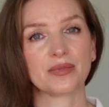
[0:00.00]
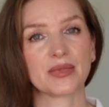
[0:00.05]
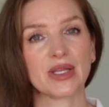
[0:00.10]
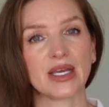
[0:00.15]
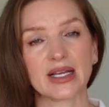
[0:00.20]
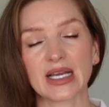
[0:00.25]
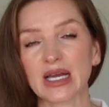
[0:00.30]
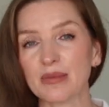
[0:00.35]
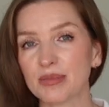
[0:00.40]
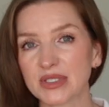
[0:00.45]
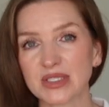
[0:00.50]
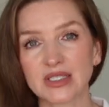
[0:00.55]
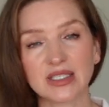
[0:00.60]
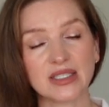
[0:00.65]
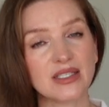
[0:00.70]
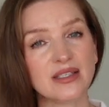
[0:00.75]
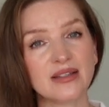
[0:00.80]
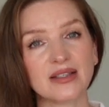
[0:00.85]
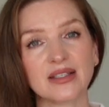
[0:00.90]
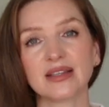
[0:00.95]
a cup of
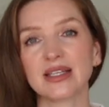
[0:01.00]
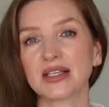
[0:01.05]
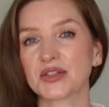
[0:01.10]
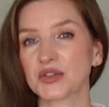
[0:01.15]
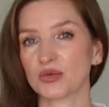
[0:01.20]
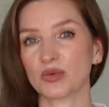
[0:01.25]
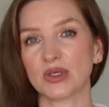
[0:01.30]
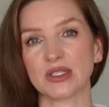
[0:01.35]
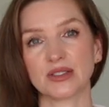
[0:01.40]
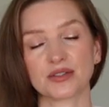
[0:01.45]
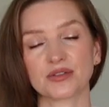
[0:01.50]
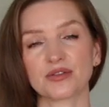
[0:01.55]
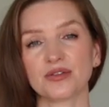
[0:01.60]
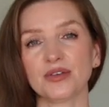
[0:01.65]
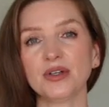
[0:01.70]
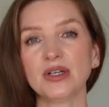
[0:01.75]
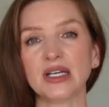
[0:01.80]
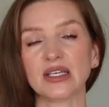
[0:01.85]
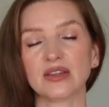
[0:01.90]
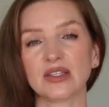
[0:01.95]
tea, then that's wonderful.
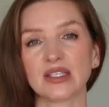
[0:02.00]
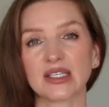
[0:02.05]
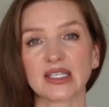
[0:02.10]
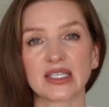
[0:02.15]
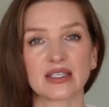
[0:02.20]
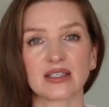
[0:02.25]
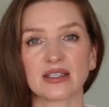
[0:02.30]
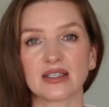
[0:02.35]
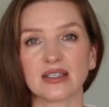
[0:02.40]
I think